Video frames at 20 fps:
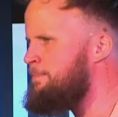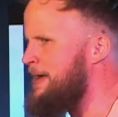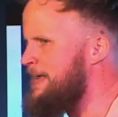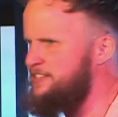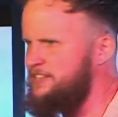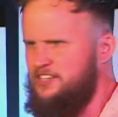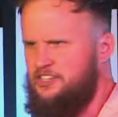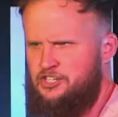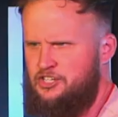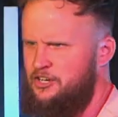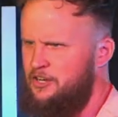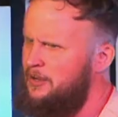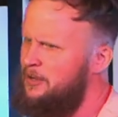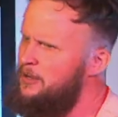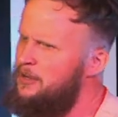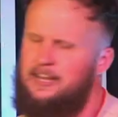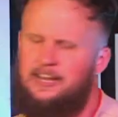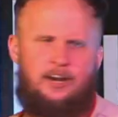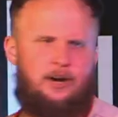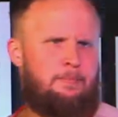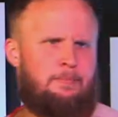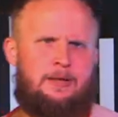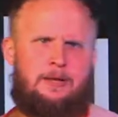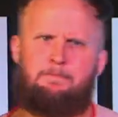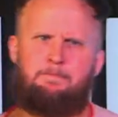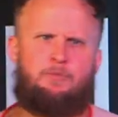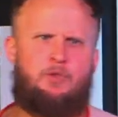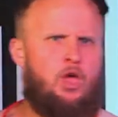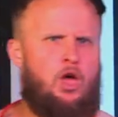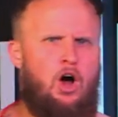message. Hear me.
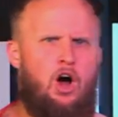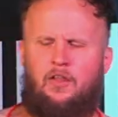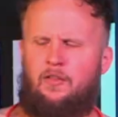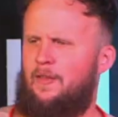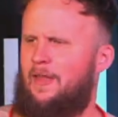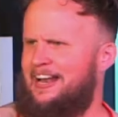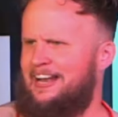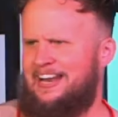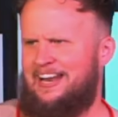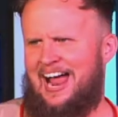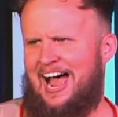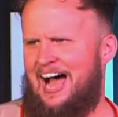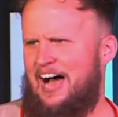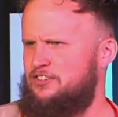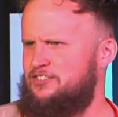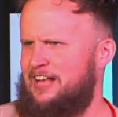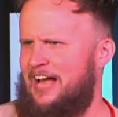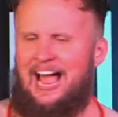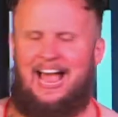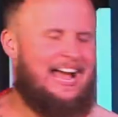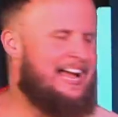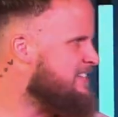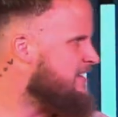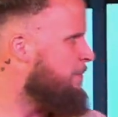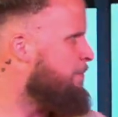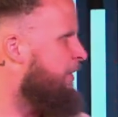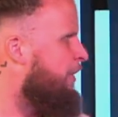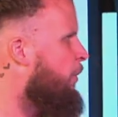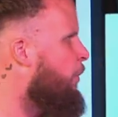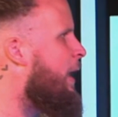Online and house, I had
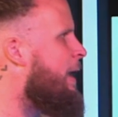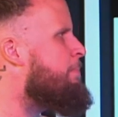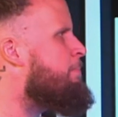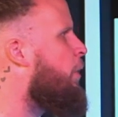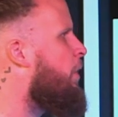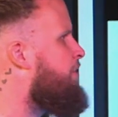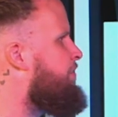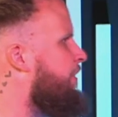something way more